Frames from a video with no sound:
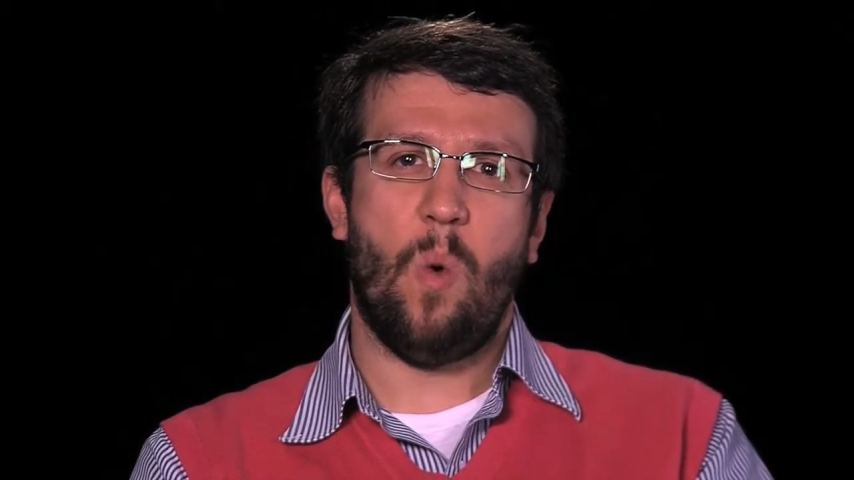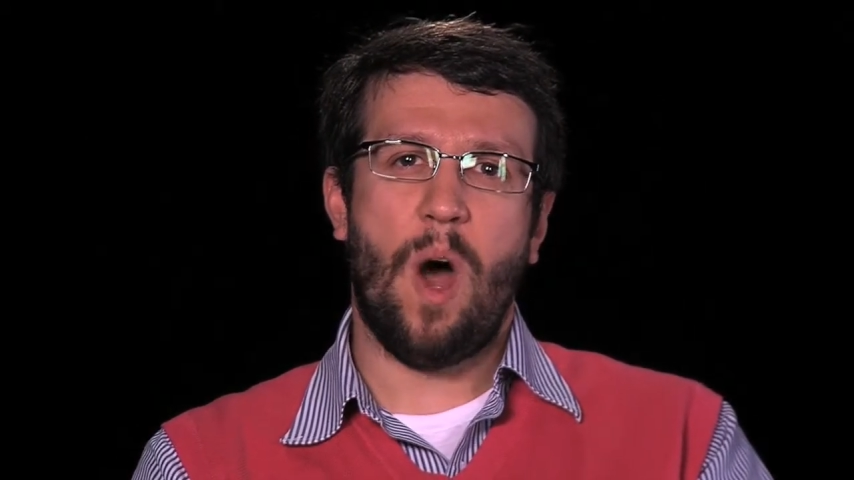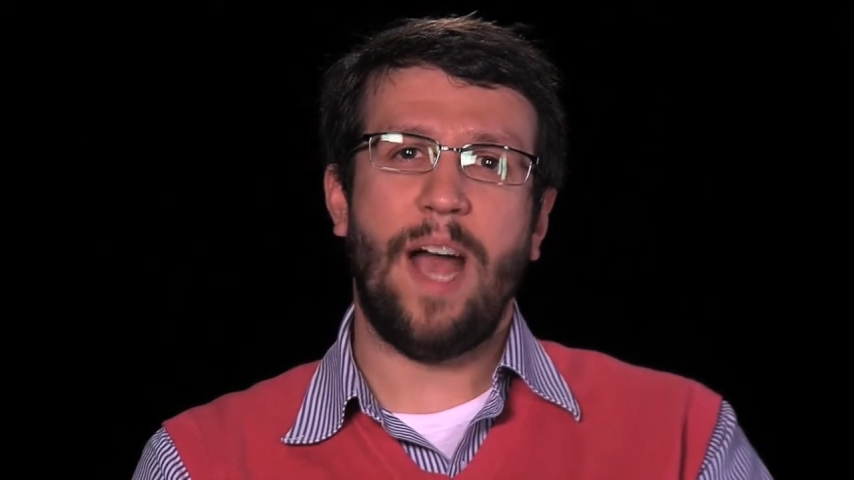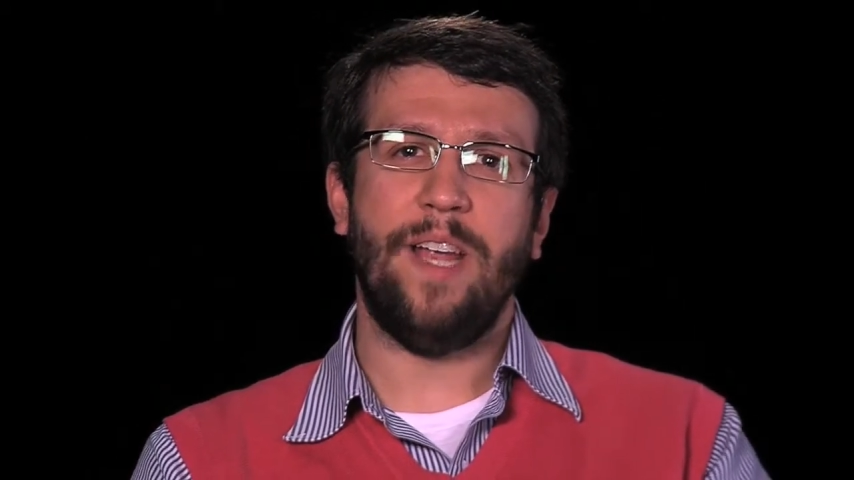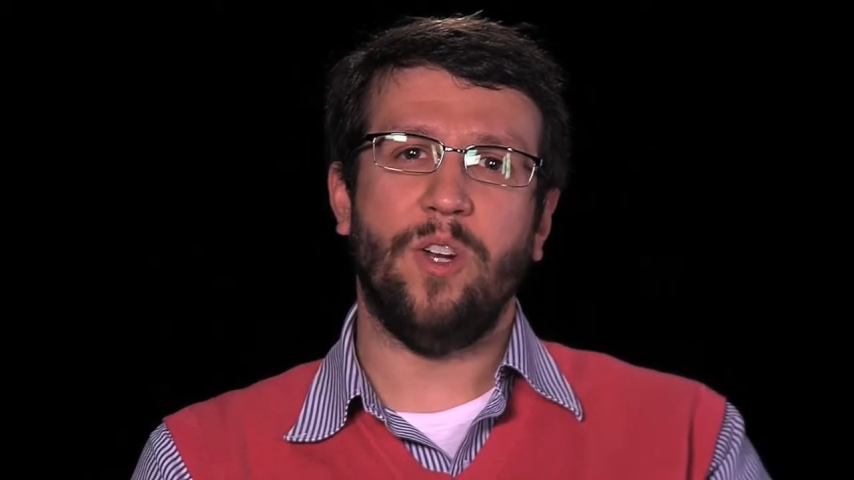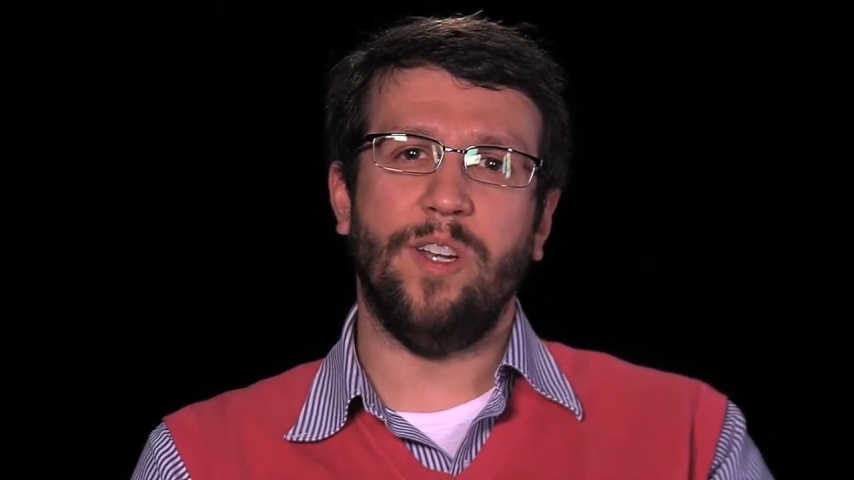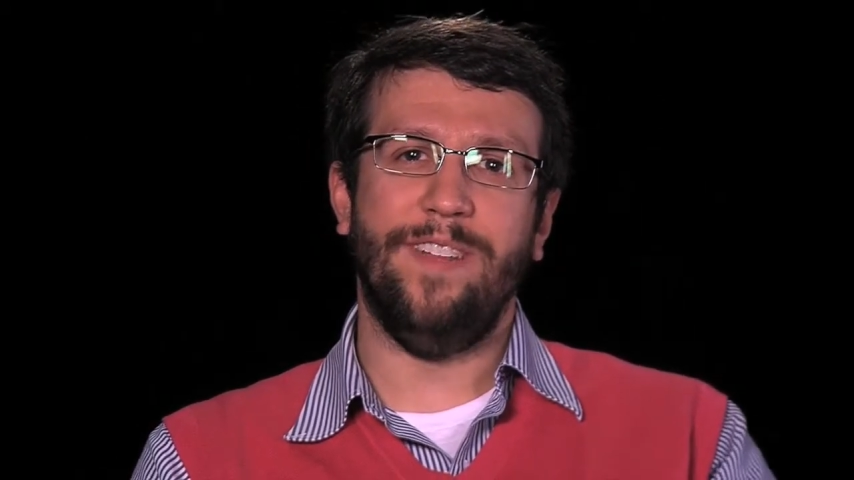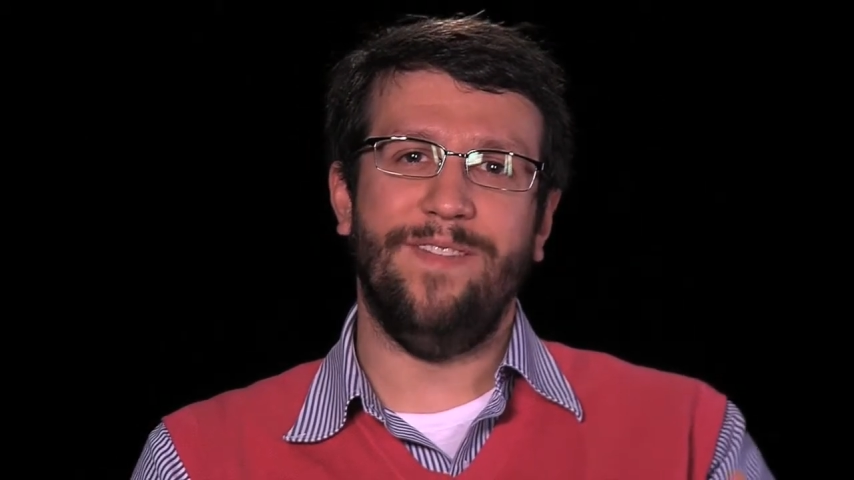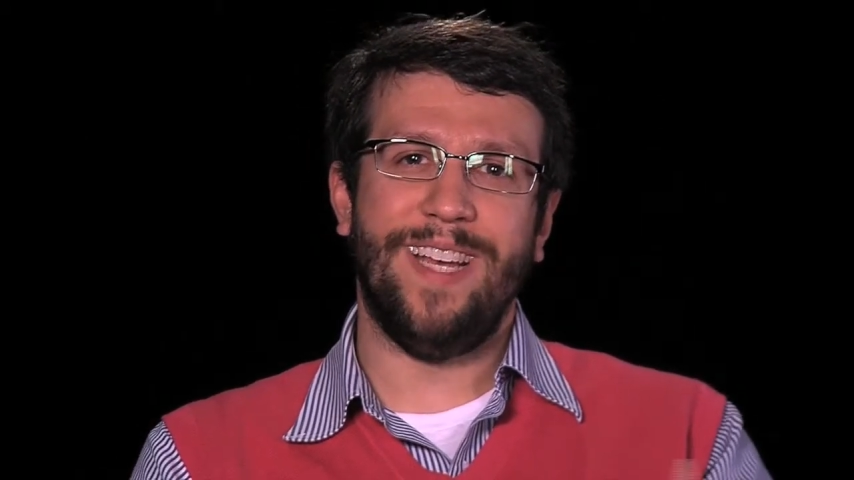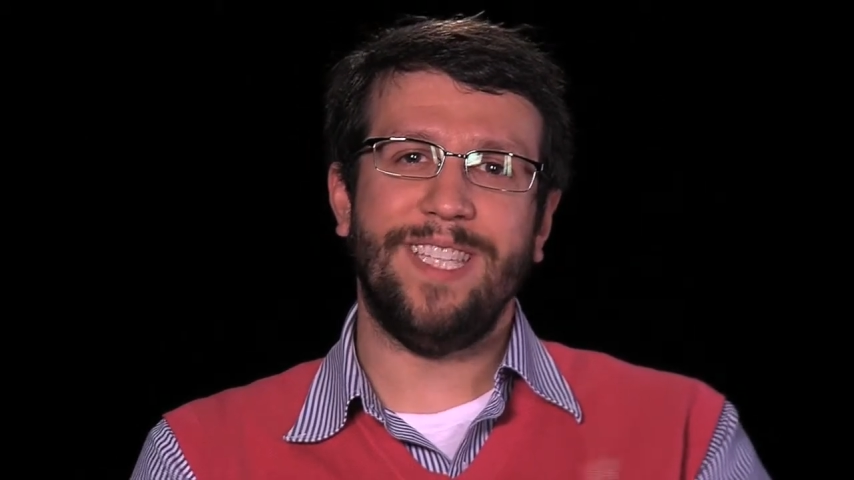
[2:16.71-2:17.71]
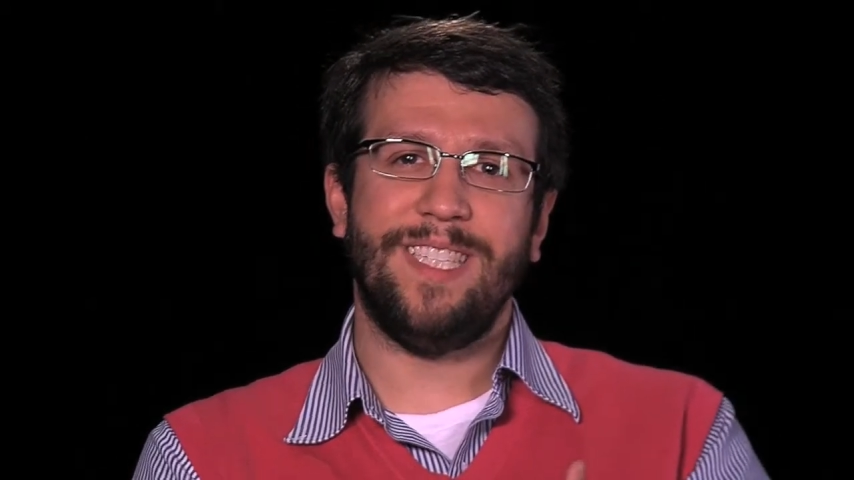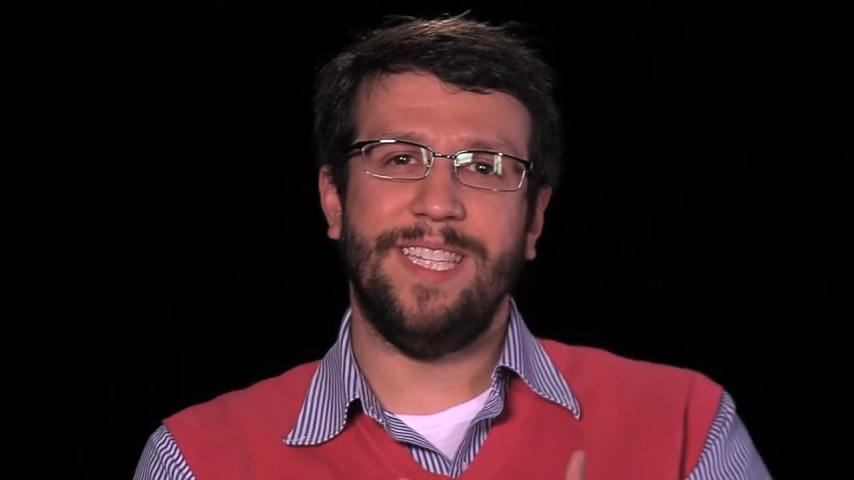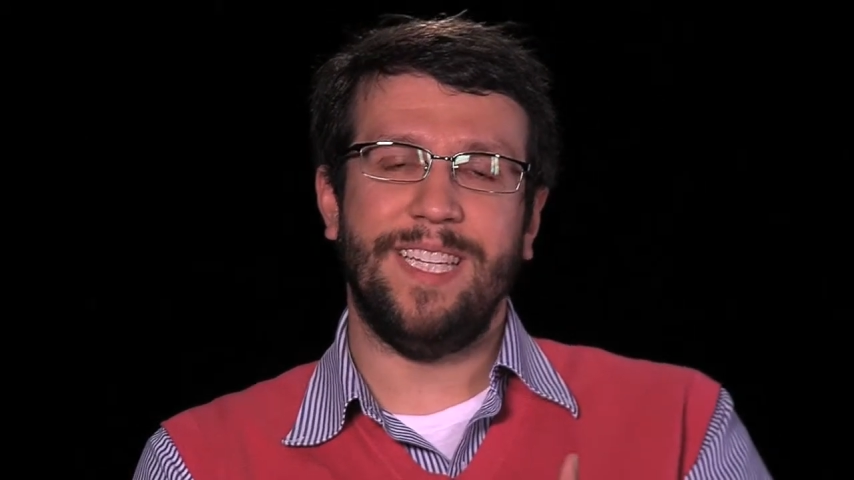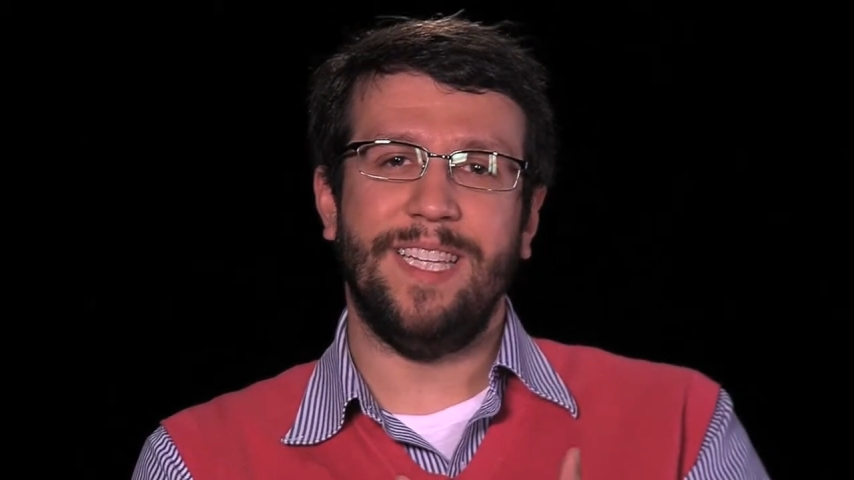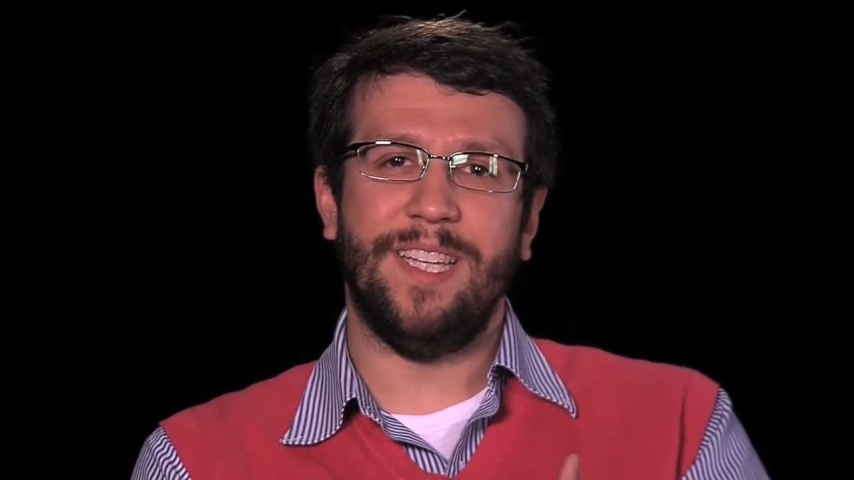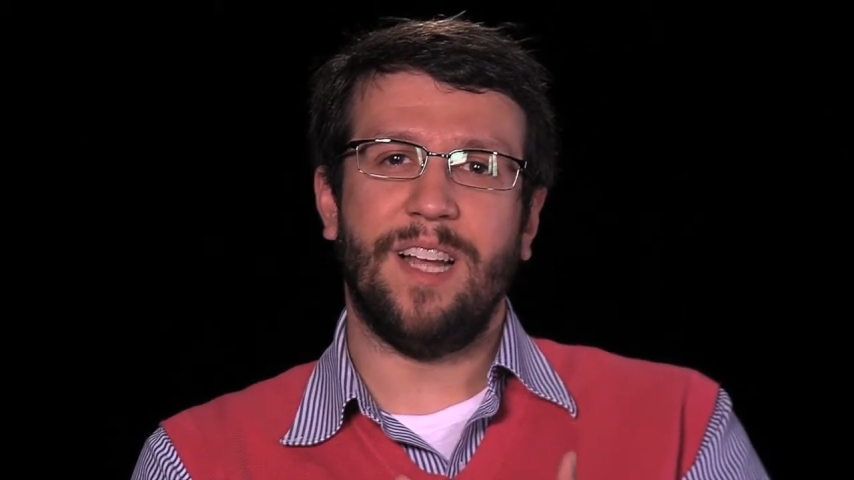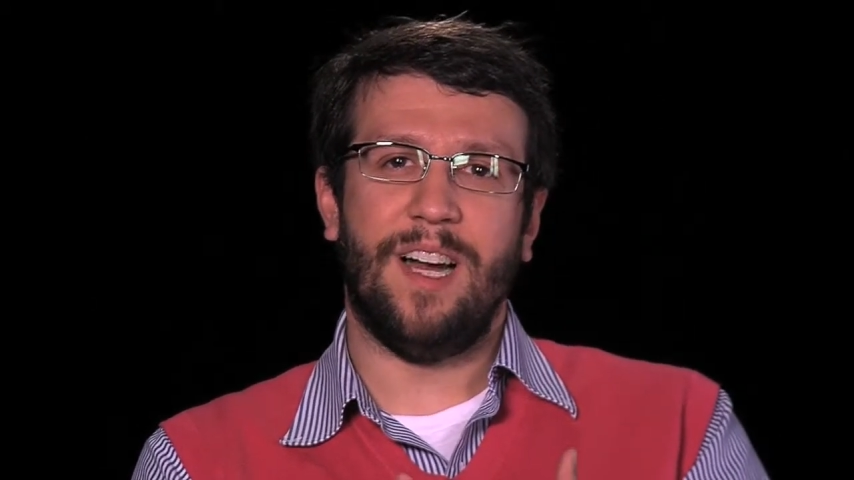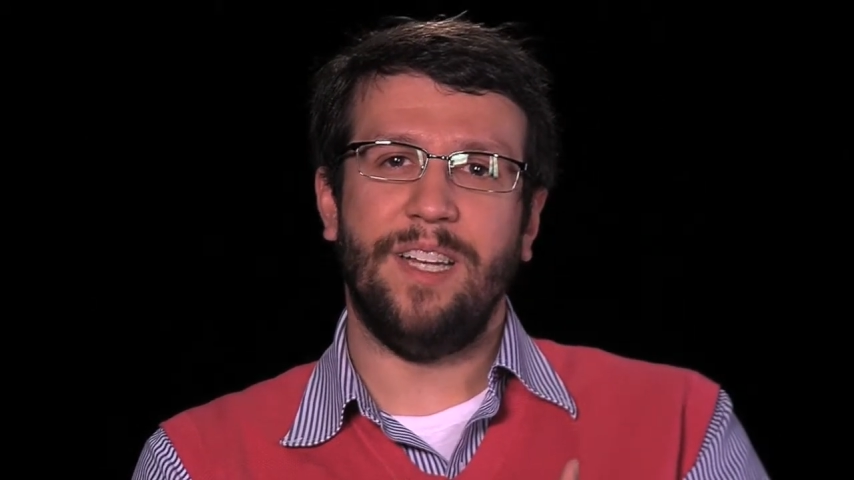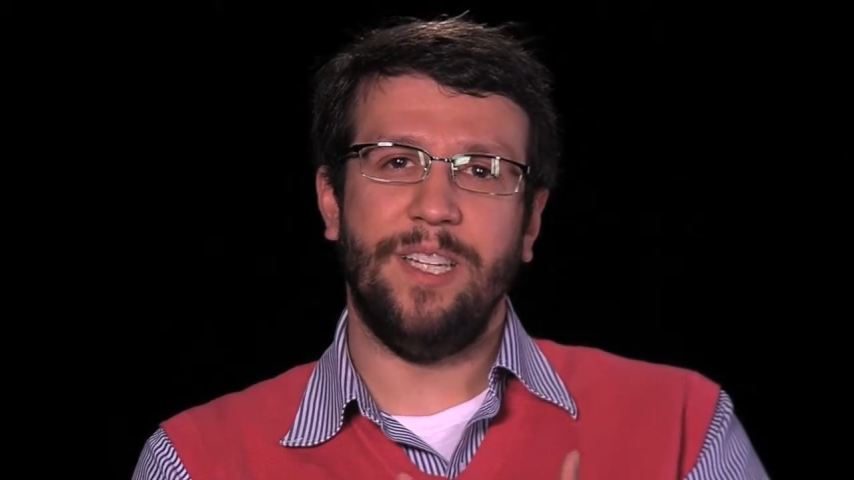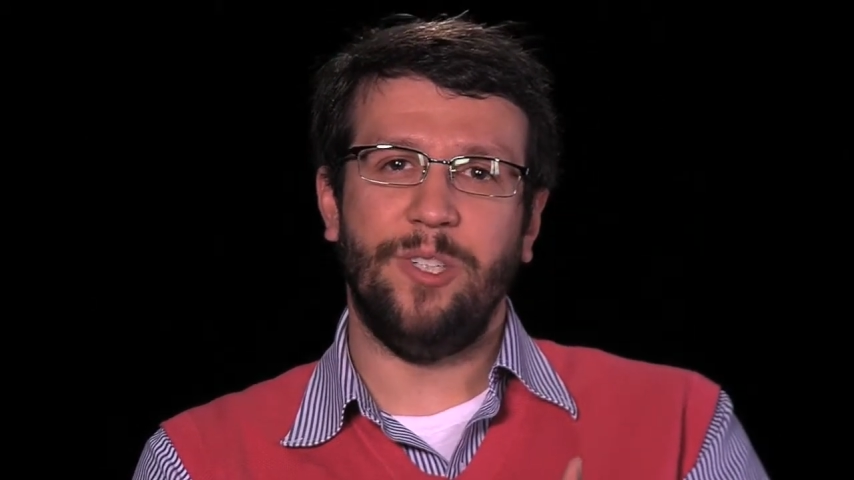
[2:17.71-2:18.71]
why you're investing in the
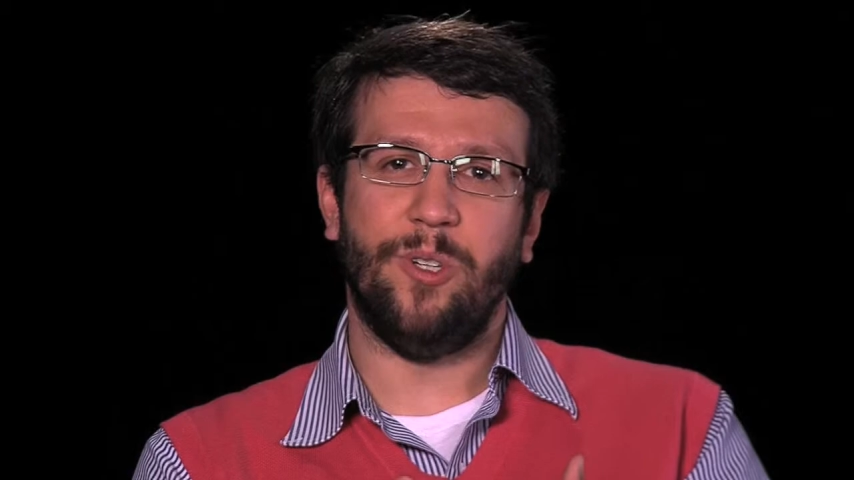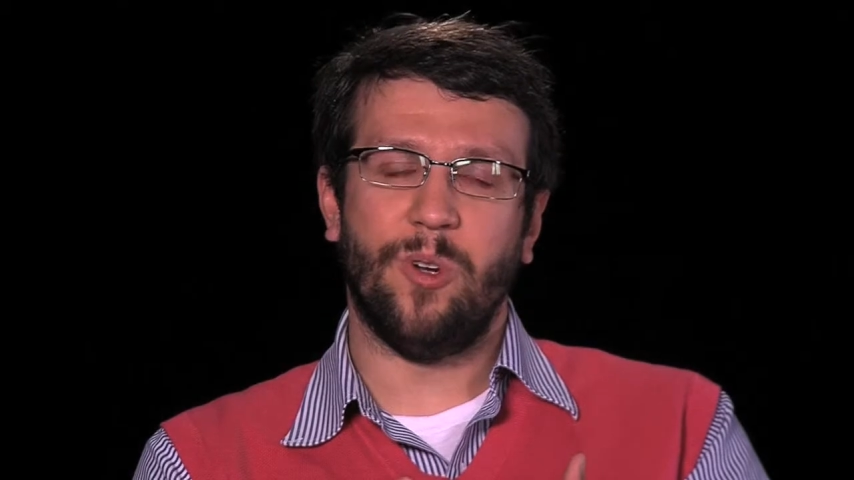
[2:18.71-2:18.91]
content